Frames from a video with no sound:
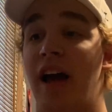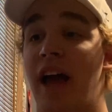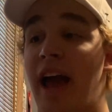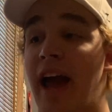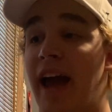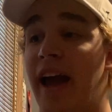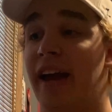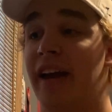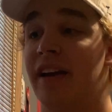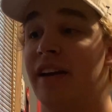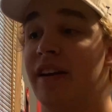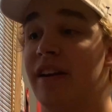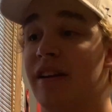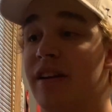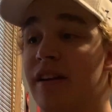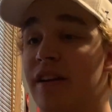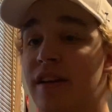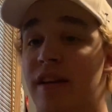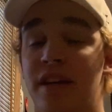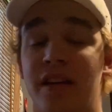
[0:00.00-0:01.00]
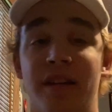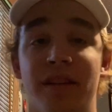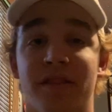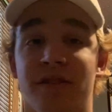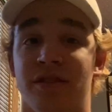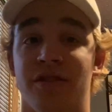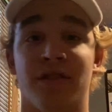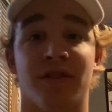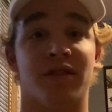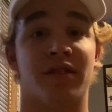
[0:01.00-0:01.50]
and
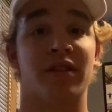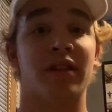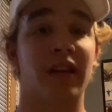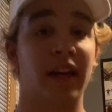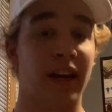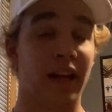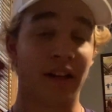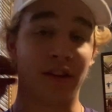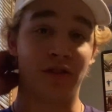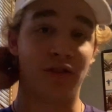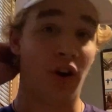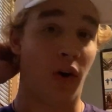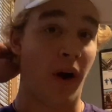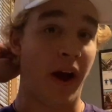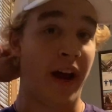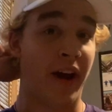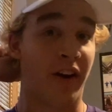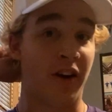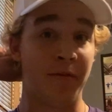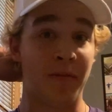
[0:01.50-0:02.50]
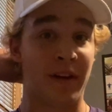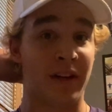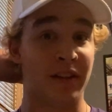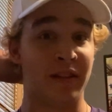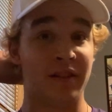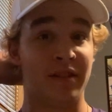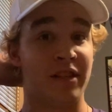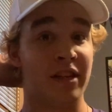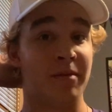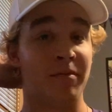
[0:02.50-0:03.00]
he's just getting so angry because
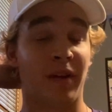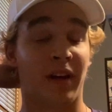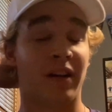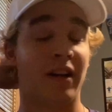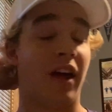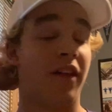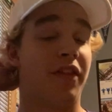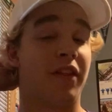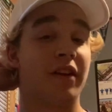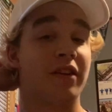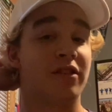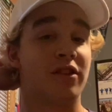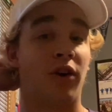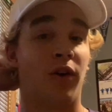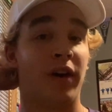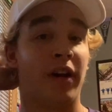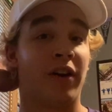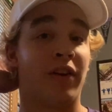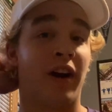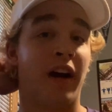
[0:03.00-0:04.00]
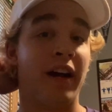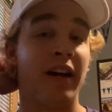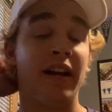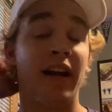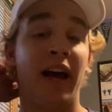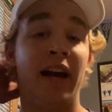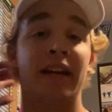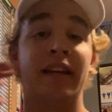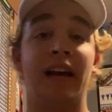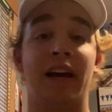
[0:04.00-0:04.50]
it seems like nothing is going
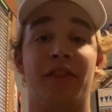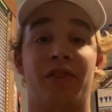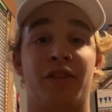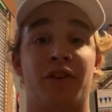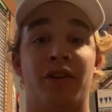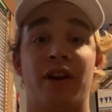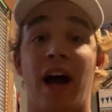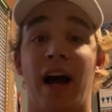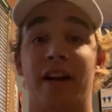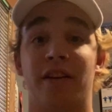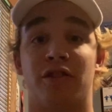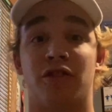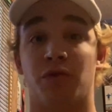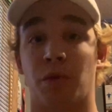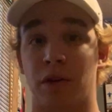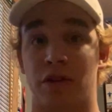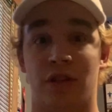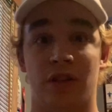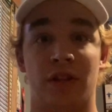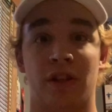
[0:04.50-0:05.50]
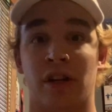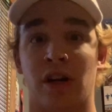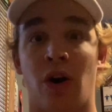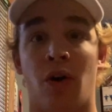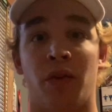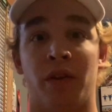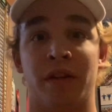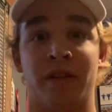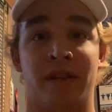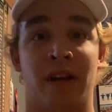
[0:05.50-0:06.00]
right, and yet they're not switching the
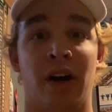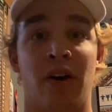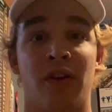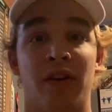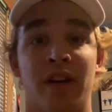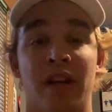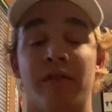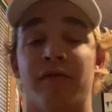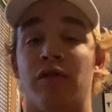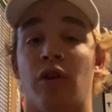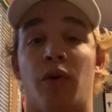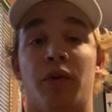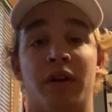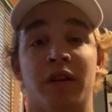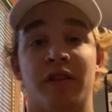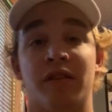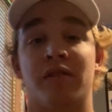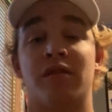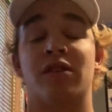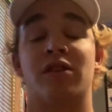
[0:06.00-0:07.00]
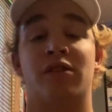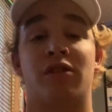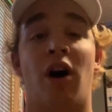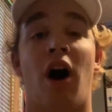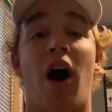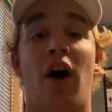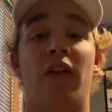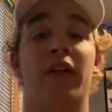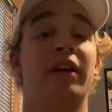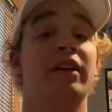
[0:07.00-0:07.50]
goalies out, even though he's
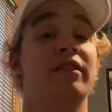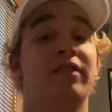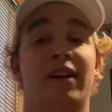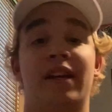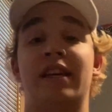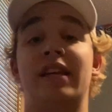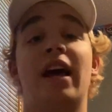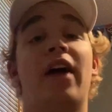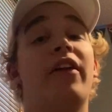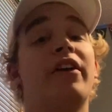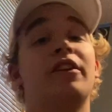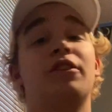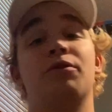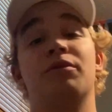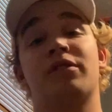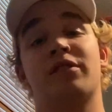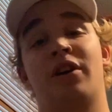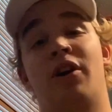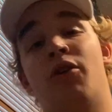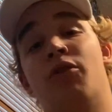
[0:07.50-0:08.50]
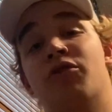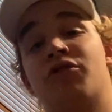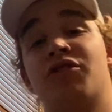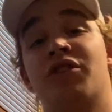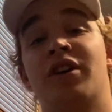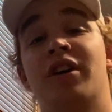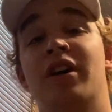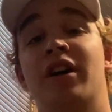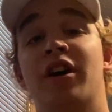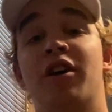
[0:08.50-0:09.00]
like yelling to his
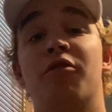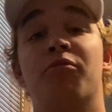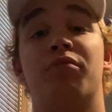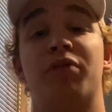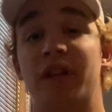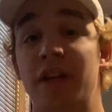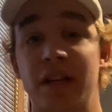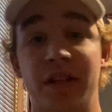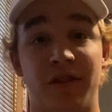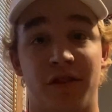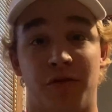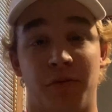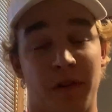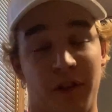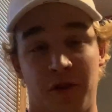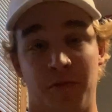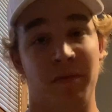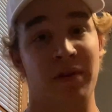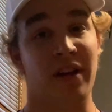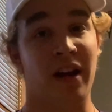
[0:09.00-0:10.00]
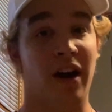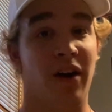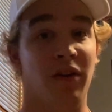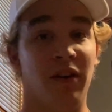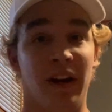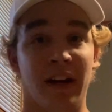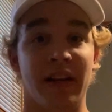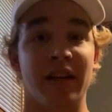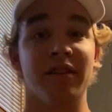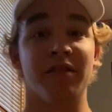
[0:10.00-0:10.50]
coach, please switch me
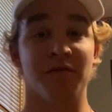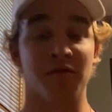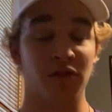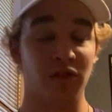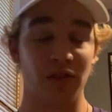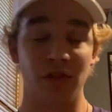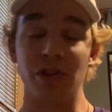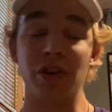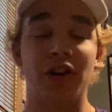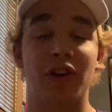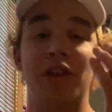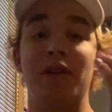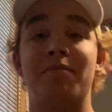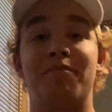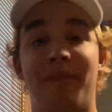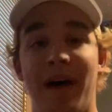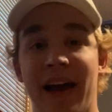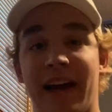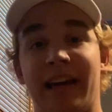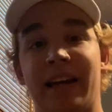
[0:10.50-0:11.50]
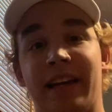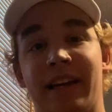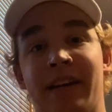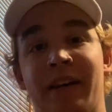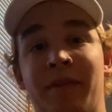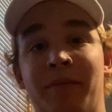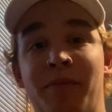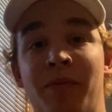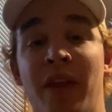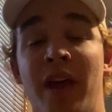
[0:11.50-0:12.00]
out. Like, he's literally begging
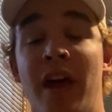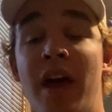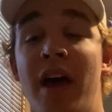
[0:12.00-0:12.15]
him.